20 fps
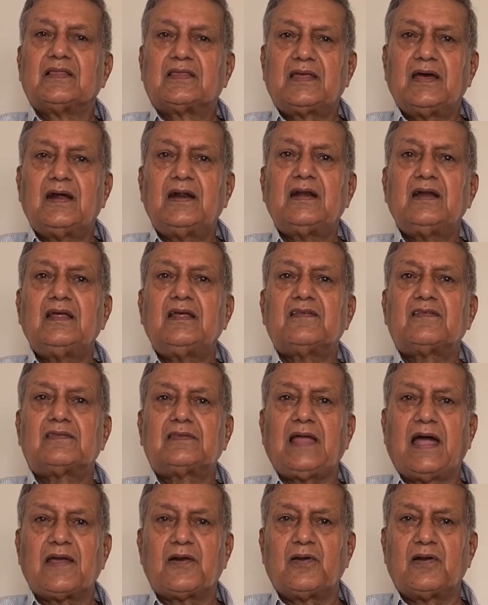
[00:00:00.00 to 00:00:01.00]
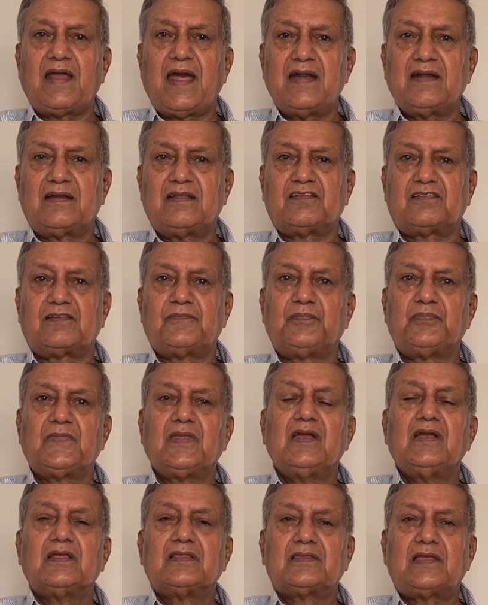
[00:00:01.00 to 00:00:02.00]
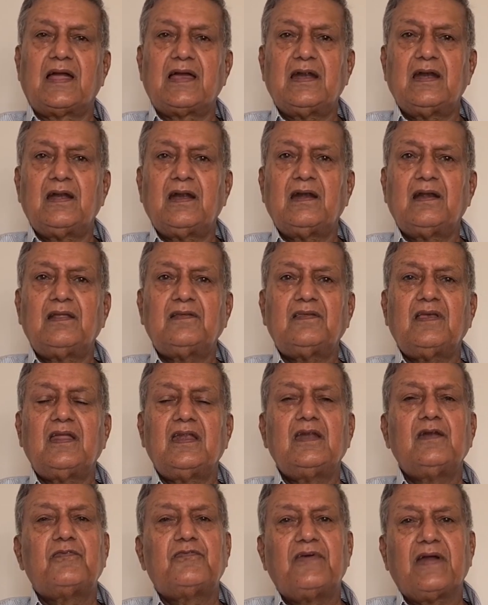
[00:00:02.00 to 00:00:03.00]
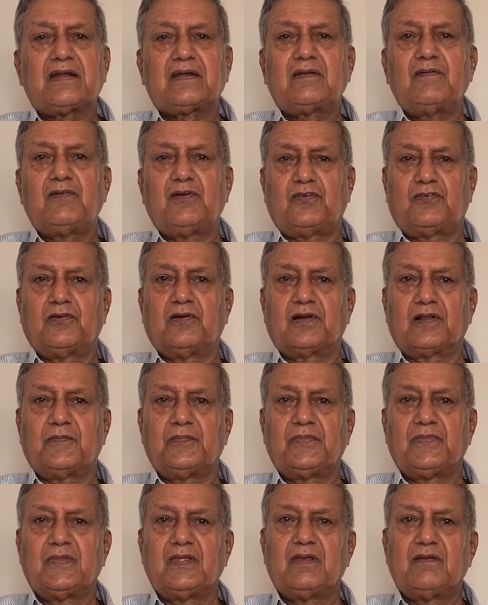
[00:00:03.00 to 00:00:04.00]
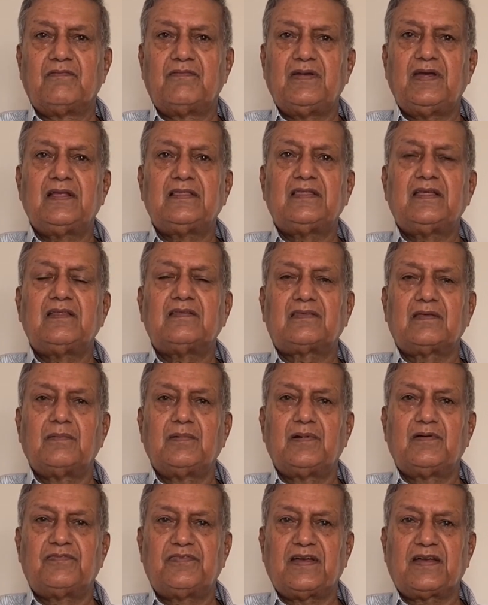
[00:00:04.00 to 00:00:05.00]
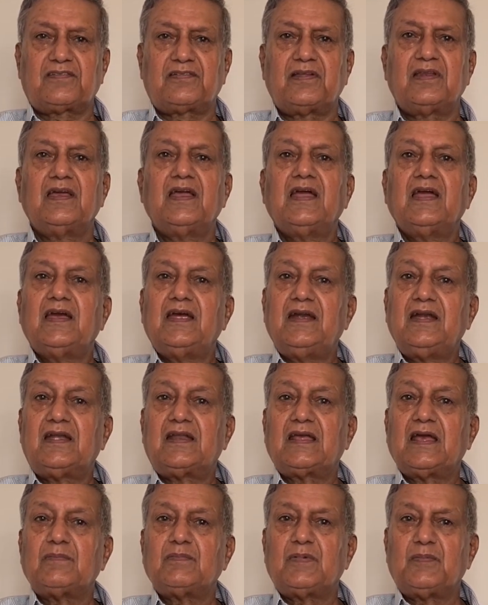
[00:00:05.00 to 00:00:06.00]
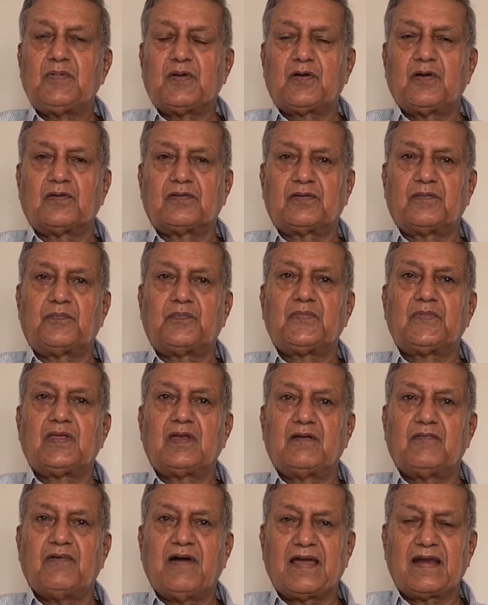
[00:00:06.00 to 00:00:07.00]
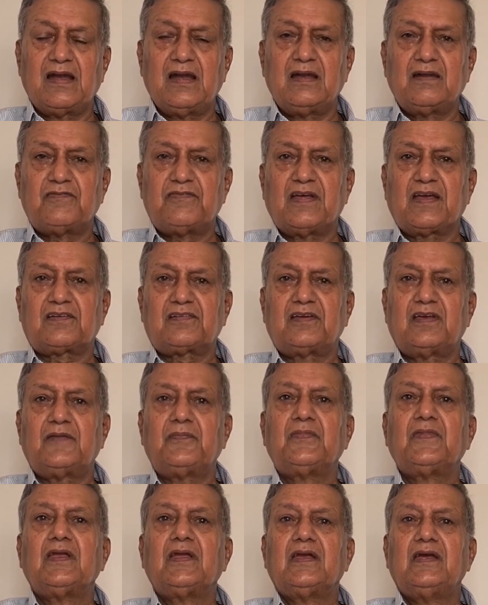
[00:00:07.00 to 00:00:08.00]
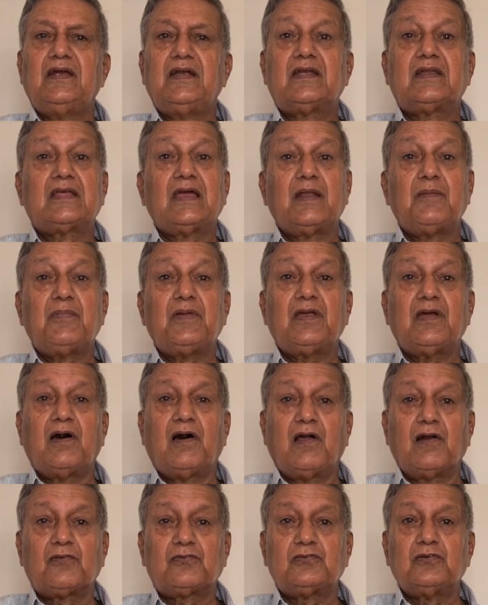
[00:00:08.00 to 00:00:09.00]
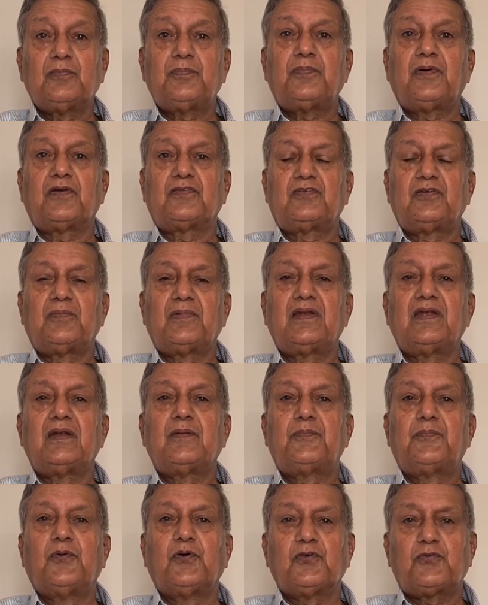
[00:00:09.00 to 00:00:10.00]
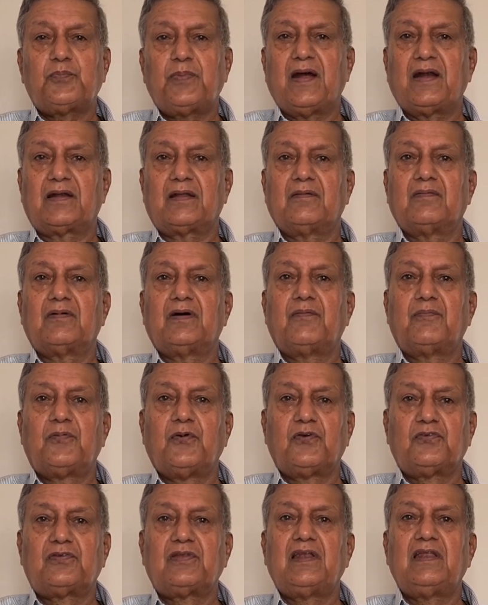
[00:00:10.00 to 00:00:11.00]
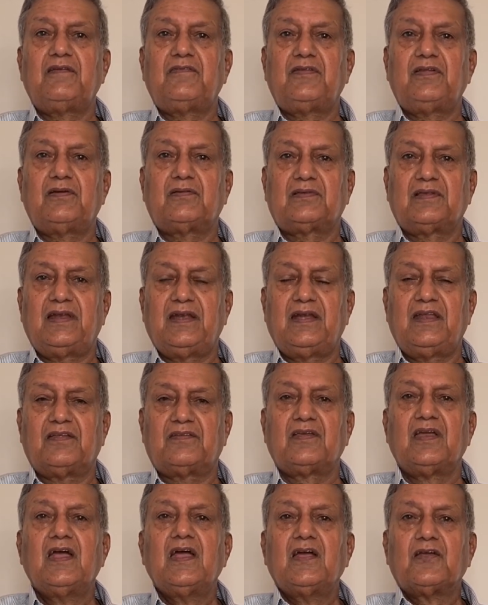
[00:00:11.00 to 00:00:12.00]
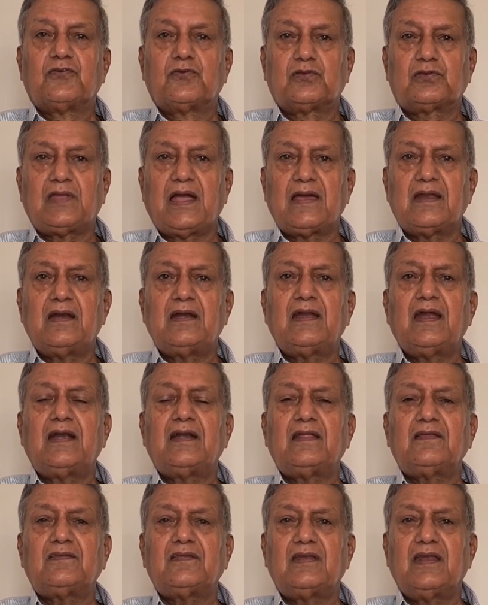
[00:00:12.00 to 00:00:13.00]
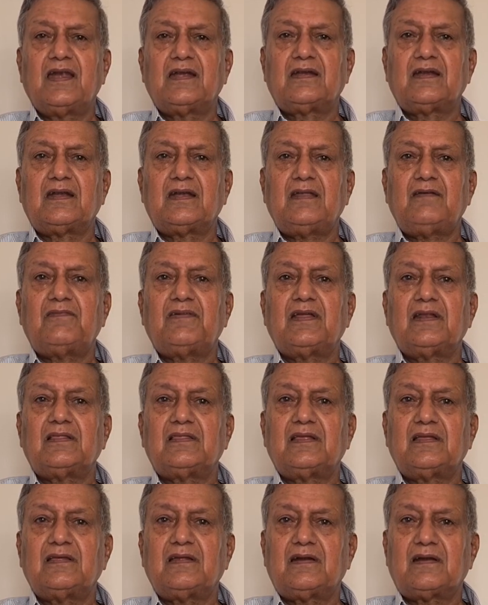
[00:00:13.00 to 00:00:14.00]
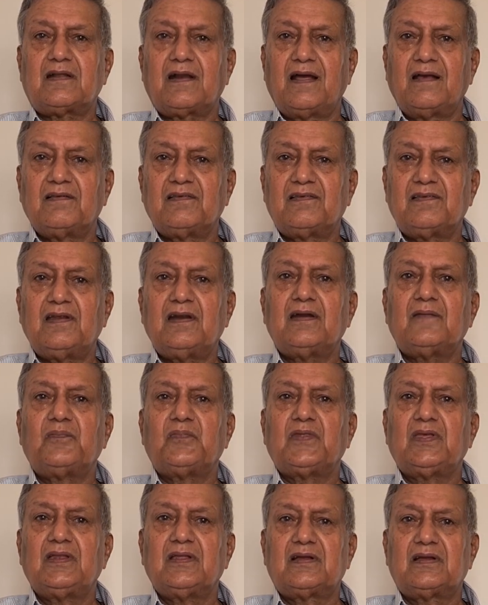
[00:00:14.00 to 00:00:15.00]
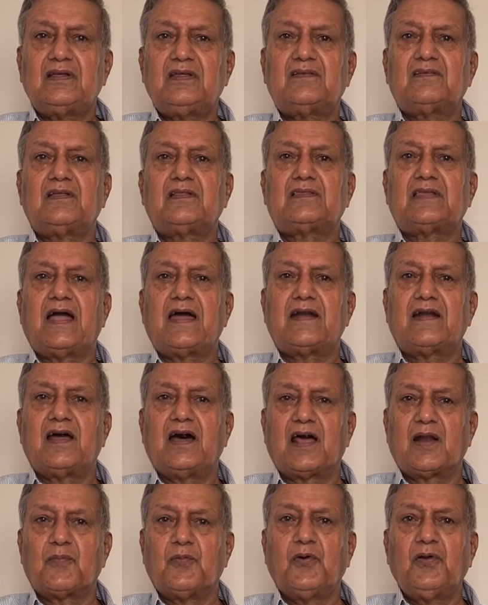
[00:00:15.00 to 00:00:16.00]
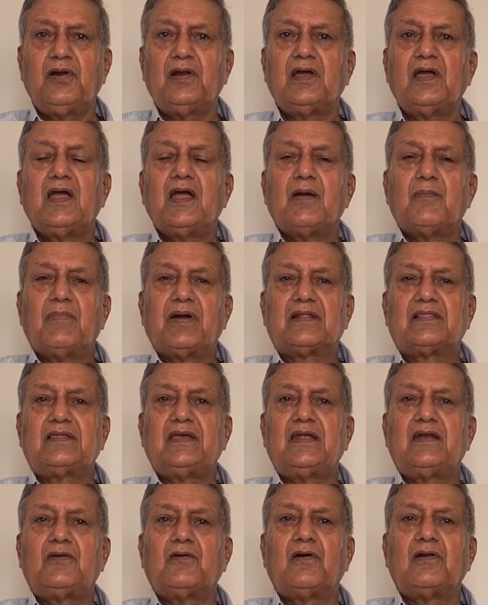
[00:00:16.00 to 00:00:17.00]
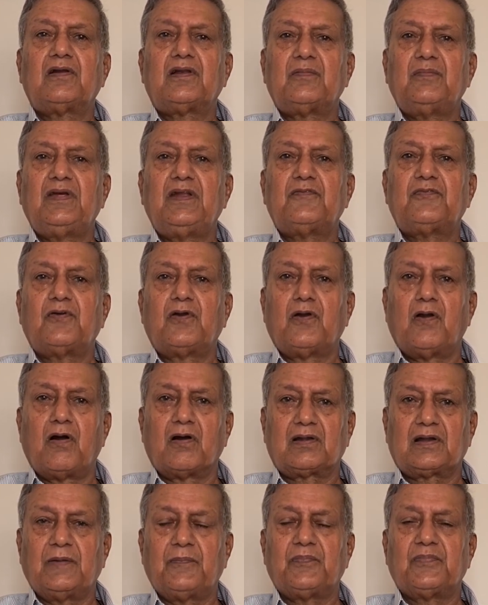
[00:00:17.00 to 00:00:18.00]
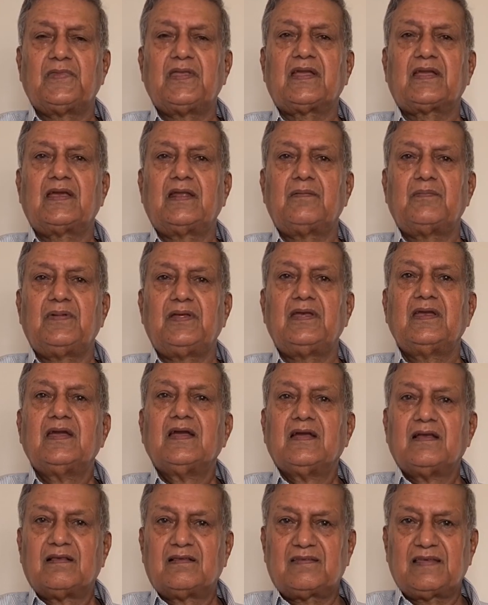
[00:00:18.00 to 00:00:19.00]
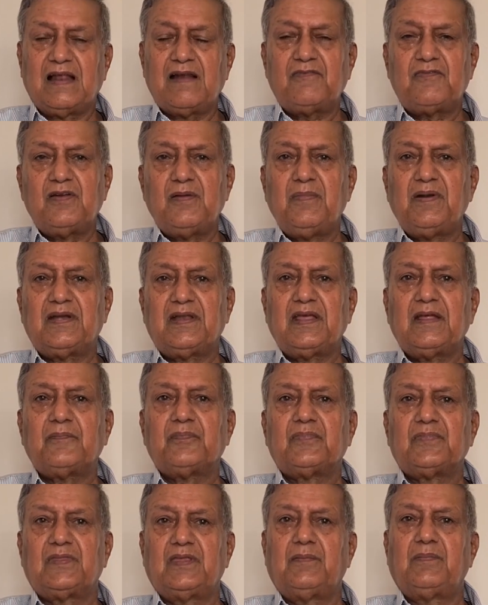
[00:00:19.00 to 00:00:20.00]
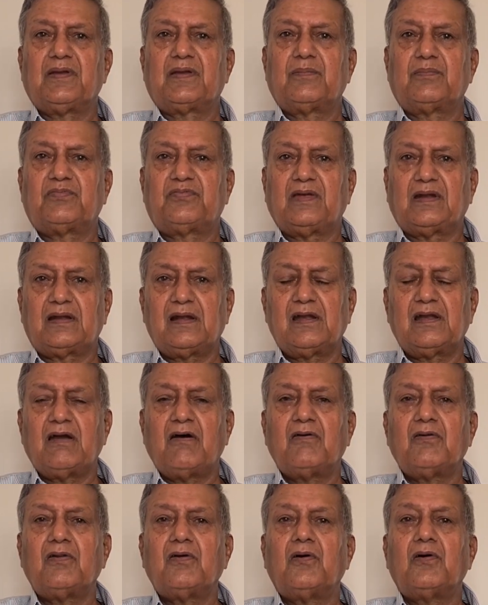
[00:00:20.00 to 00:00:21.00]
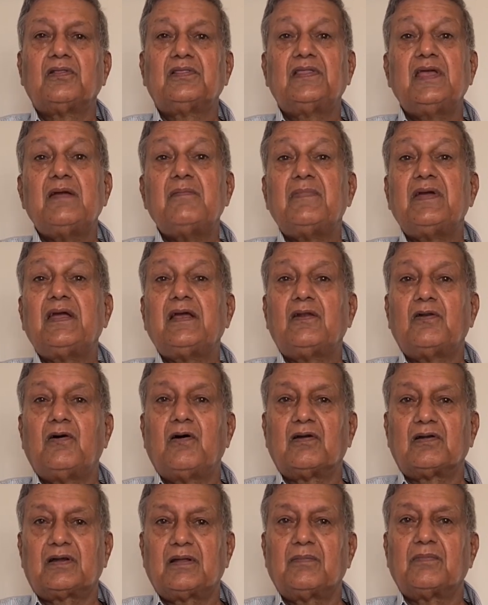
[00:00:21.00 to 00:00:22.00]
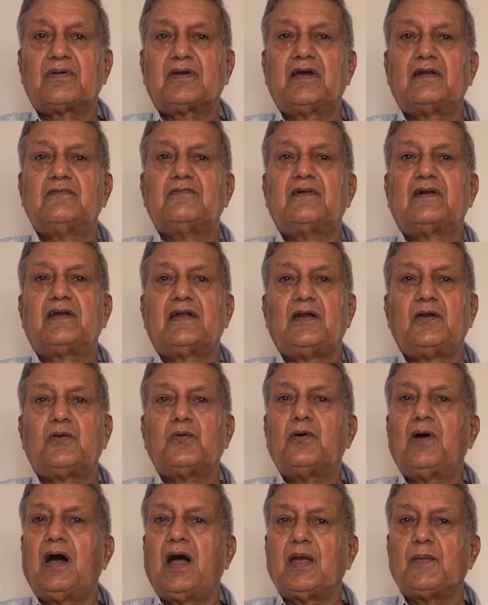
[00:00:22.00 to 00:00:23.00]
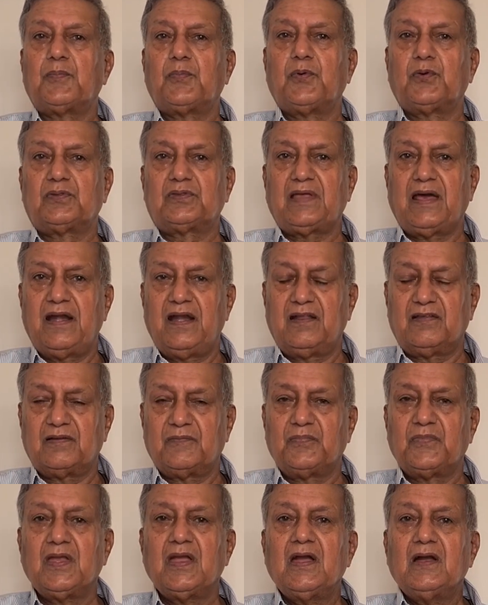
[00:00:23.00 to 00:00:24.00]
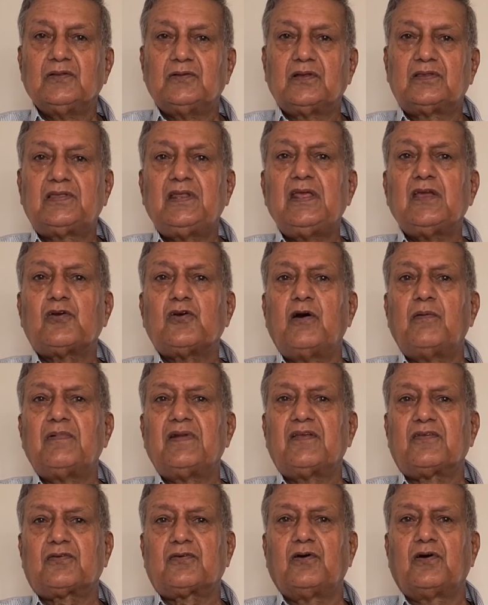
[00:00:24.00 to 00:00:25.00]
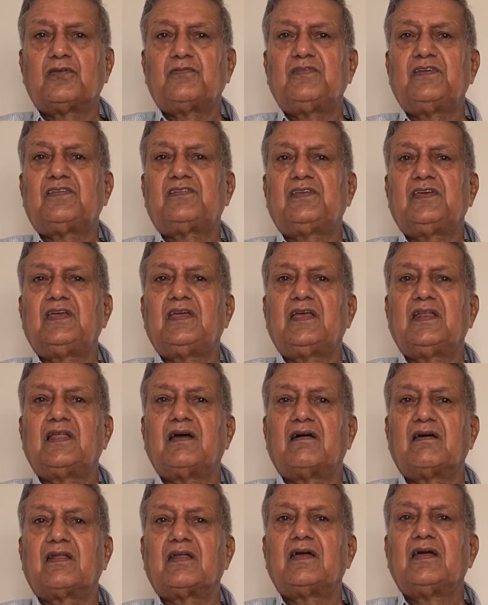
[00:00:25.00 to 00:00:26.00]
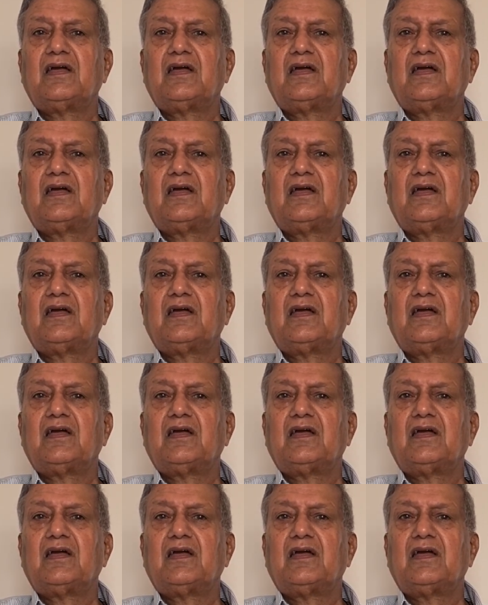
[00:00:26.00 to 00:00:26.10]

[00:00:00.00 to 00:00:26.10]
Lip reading: Third is thyroiditis. Thyroiditis is an infective disorder where there is some infection. It can be because of the viral infection. It can be also possible in postpartum, post-delivery of the ladies. So thyroiditis is an entity where there is a transient increase in thyroid hormone, but they don't remain for long term. They can be self-limiting, they become settled down, or they may long term convert into hypothyroidism. The three commonest causes we see in our